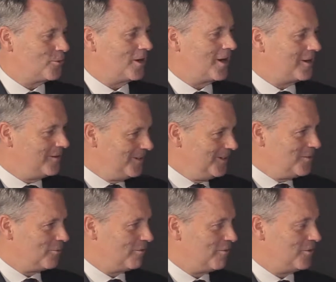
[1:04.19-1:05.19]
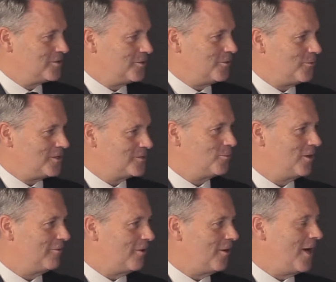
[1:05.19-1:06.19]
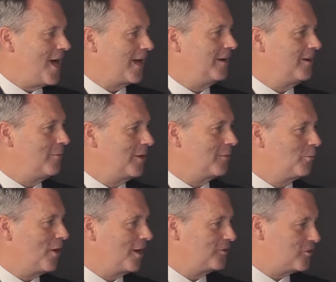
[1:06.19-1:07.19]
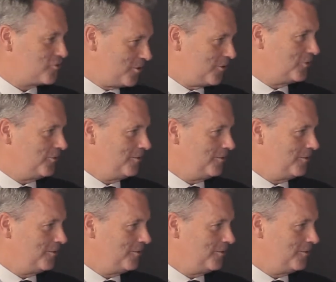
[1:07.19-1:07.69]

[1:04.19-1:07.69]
what I refer to as one of our academic practitioners.